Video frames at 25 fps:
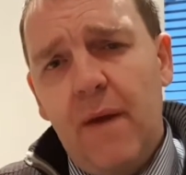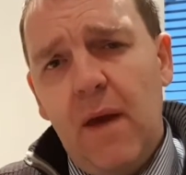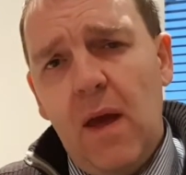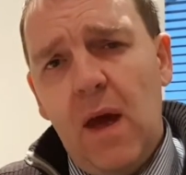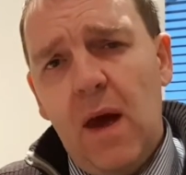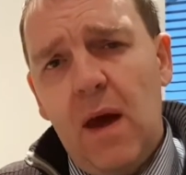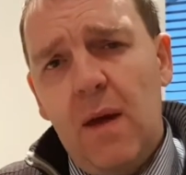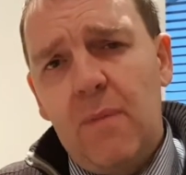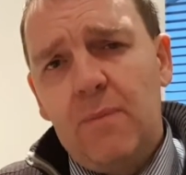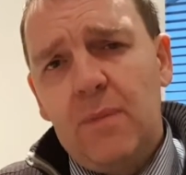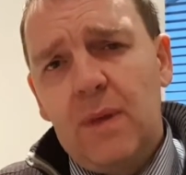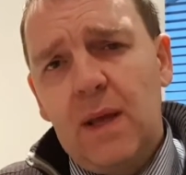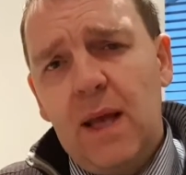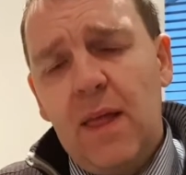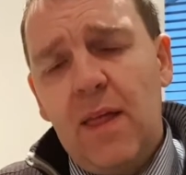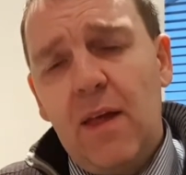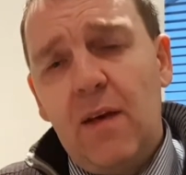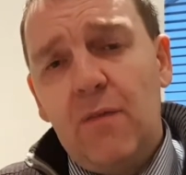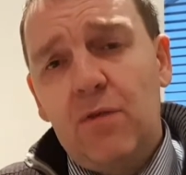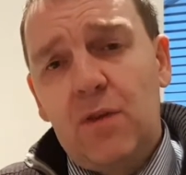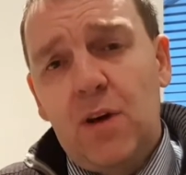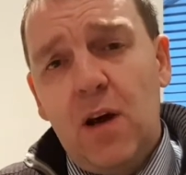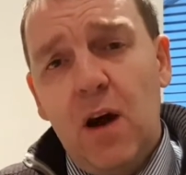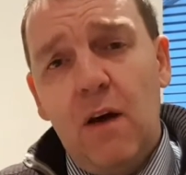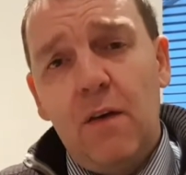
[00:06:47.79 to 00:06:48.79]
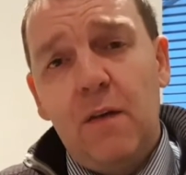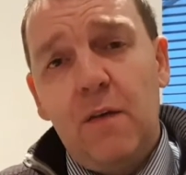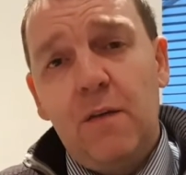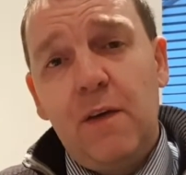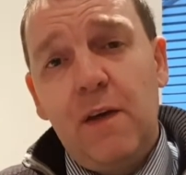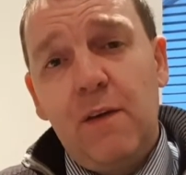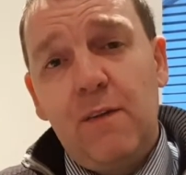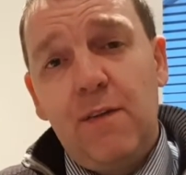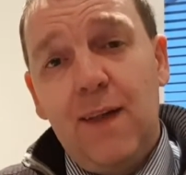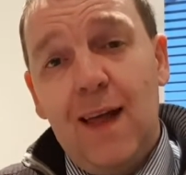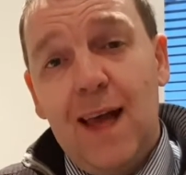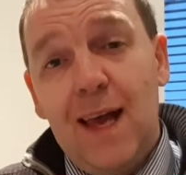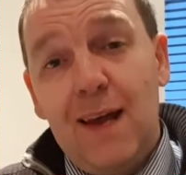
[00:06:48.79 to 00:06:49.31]
That
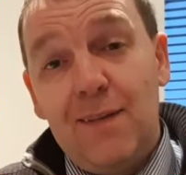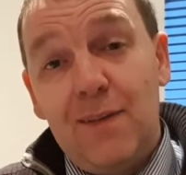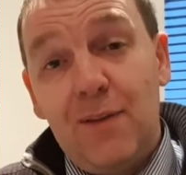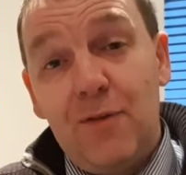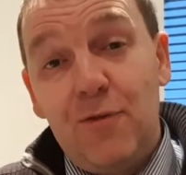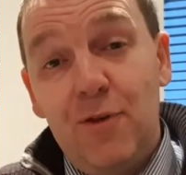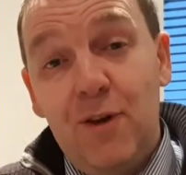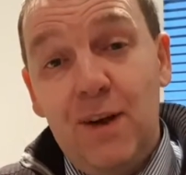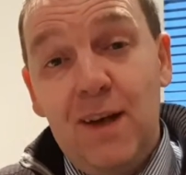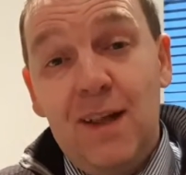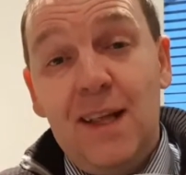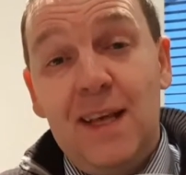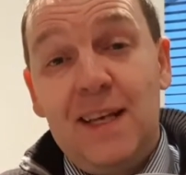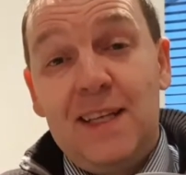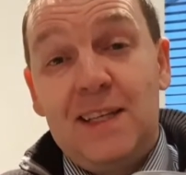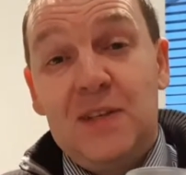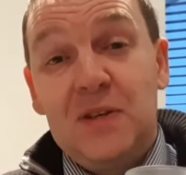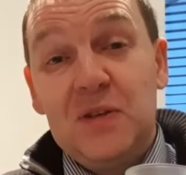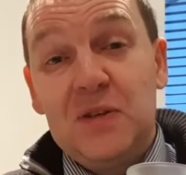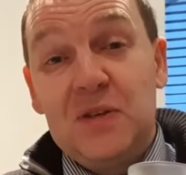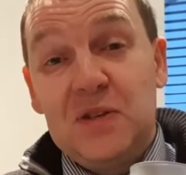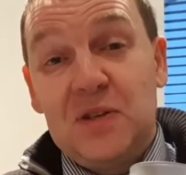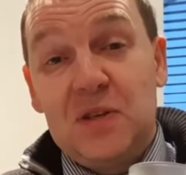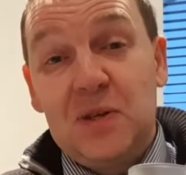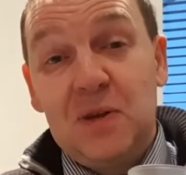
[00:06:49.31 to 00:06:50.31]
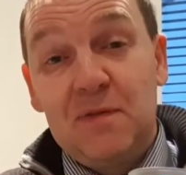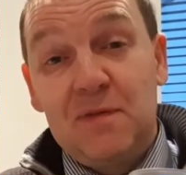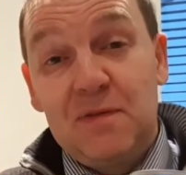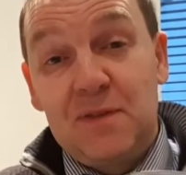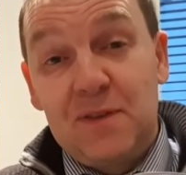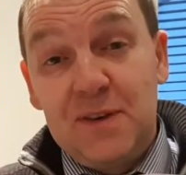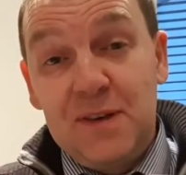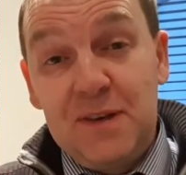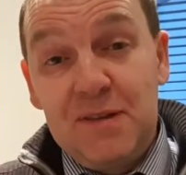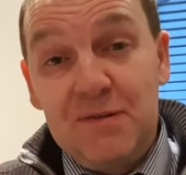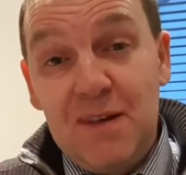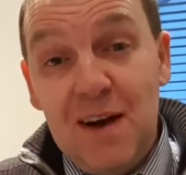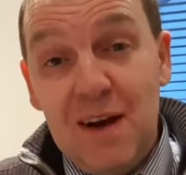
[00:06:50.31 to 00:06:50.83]
coffee flavour really does come
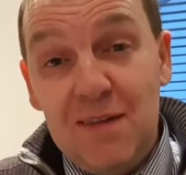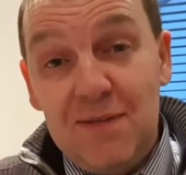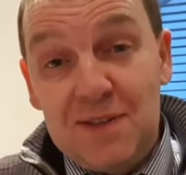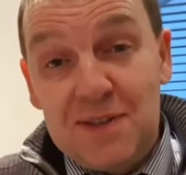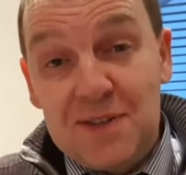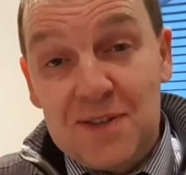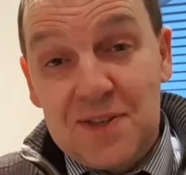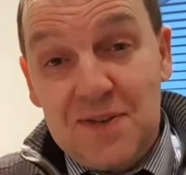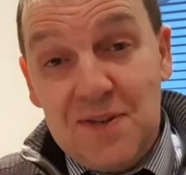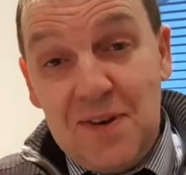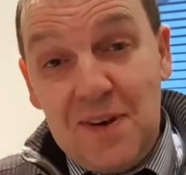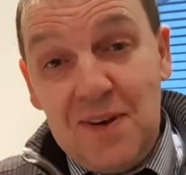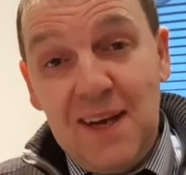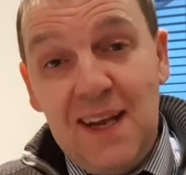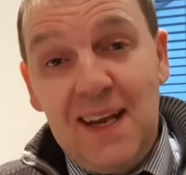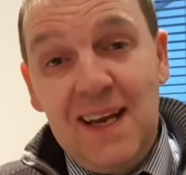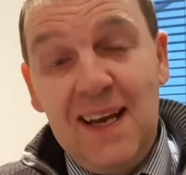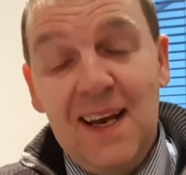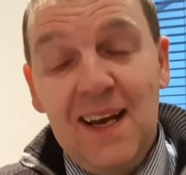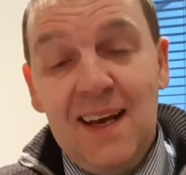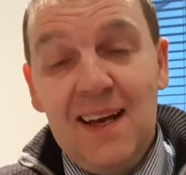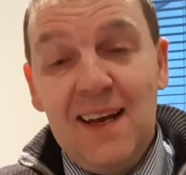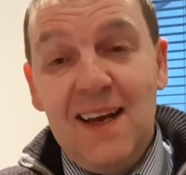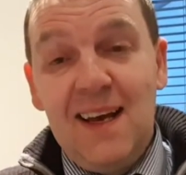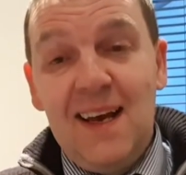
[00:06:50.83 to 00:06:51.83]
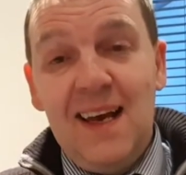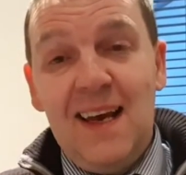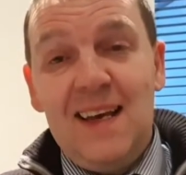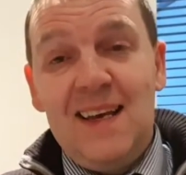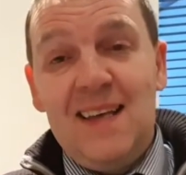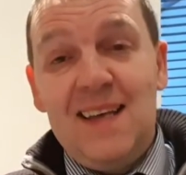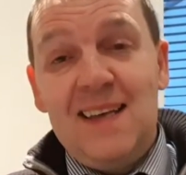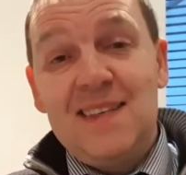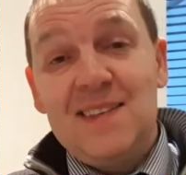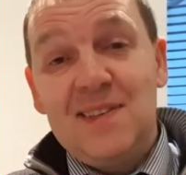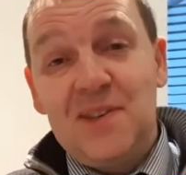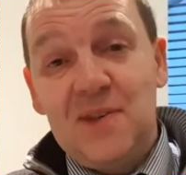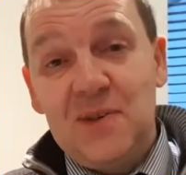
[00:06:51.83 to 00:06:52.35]
through rather strongly.
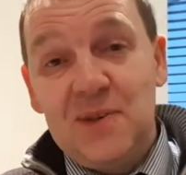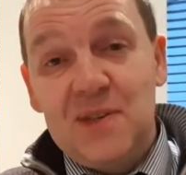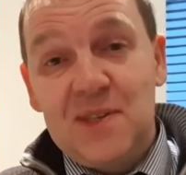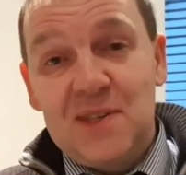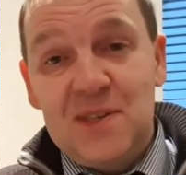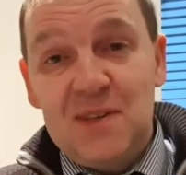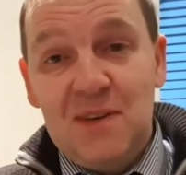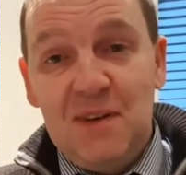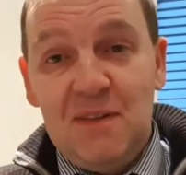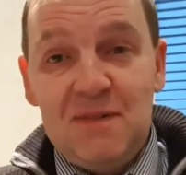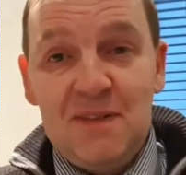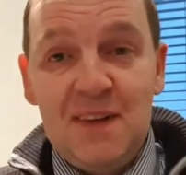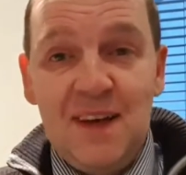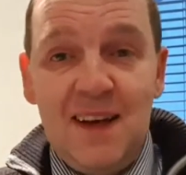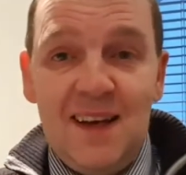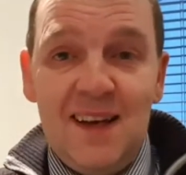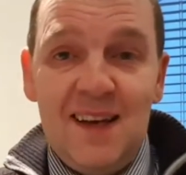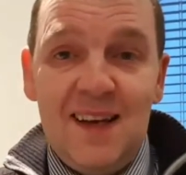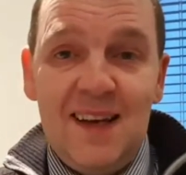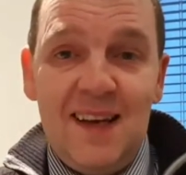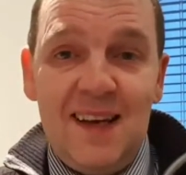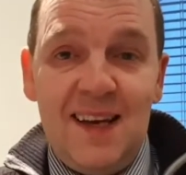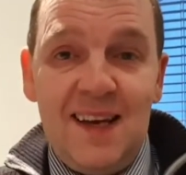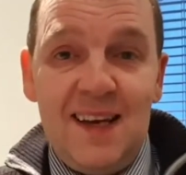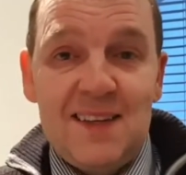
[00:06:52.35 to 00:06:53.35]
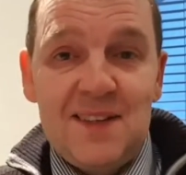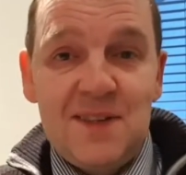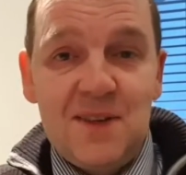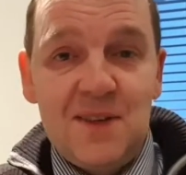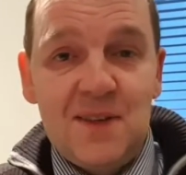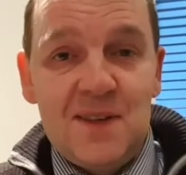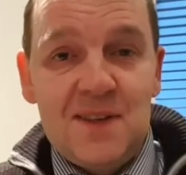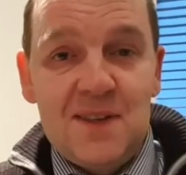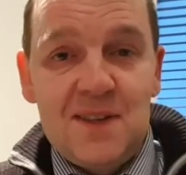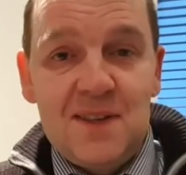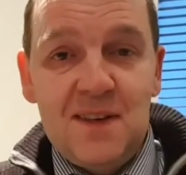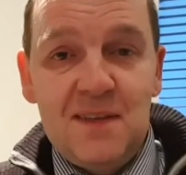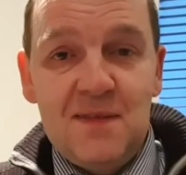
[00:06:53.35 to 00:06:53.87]
It's good stuff. It is
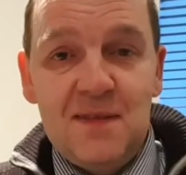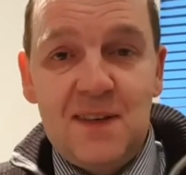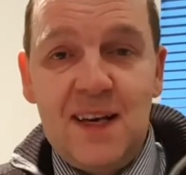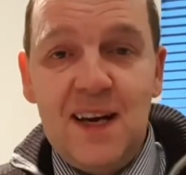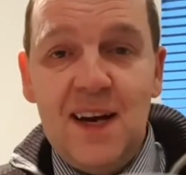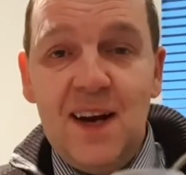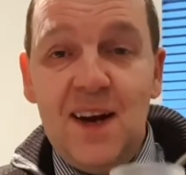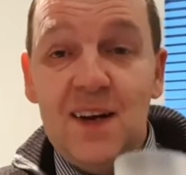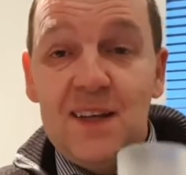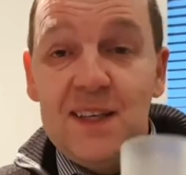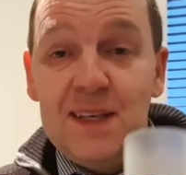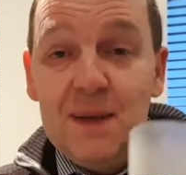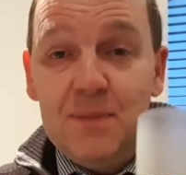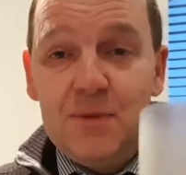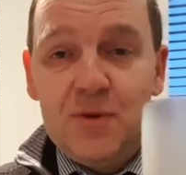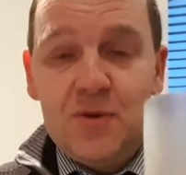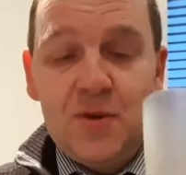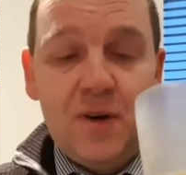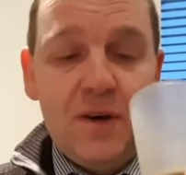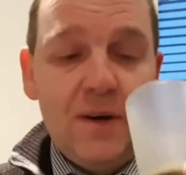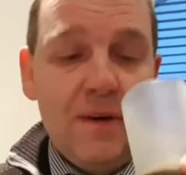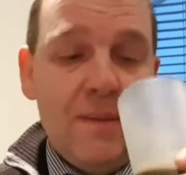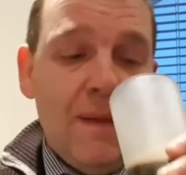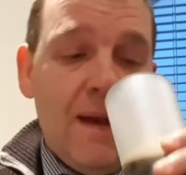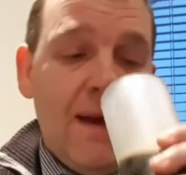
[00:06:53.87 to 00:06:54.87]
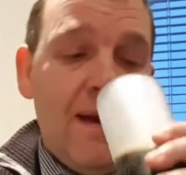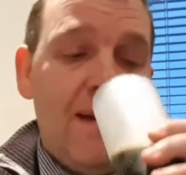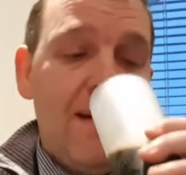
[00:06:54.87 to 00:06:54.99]
good stuff. God, I'm drunk.